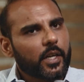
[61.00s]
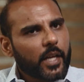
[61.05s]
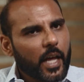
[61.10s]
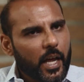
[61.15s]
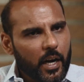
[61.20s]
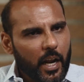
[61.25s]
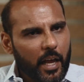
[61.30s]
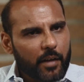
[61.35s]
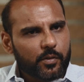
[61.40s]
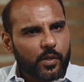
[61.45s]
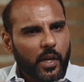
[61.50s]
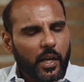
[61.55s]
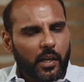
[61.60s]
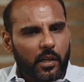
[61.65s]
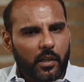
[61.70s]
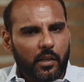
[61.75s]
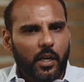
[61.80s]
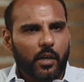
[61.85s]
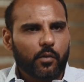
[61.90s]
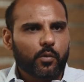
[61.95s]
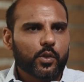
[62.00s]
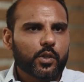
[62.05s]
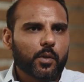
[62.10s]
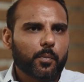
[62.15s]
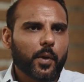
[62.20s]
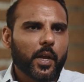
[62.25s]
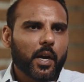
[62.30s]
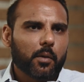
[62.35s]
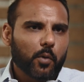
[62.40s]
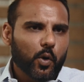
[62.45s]
entire life cycle? That was
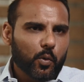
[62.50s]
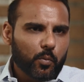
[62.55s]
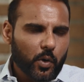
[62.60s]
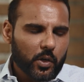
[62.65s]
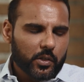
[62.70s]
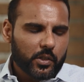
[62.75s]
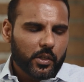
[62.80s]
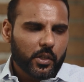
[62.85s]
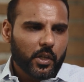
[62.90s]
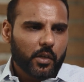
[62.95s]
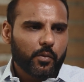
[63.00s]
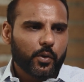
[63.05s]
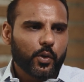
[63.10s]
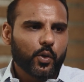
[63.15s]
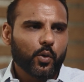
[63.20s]
a paramount project that we